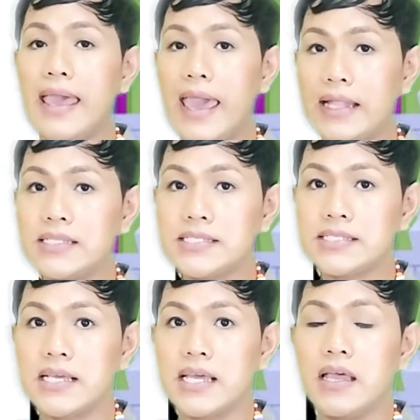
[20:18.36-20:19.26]

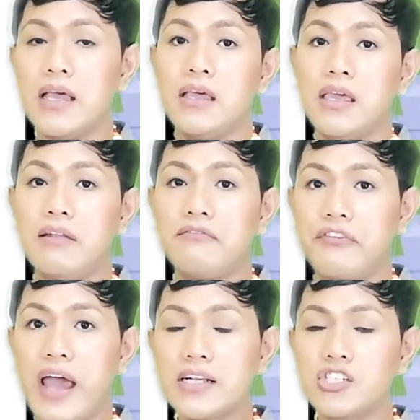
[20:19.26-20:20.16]
Hence,
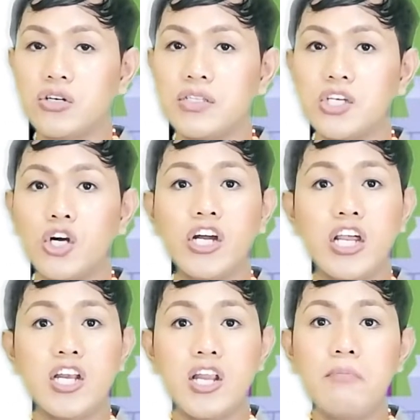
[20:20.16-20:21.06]
in fractions
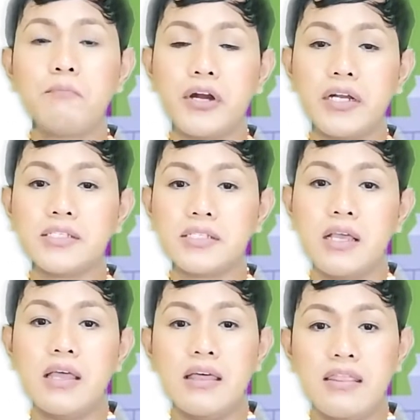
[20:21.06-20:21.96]
or in
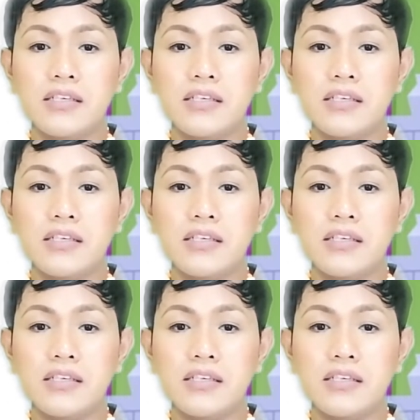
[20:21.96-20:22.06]
numbers,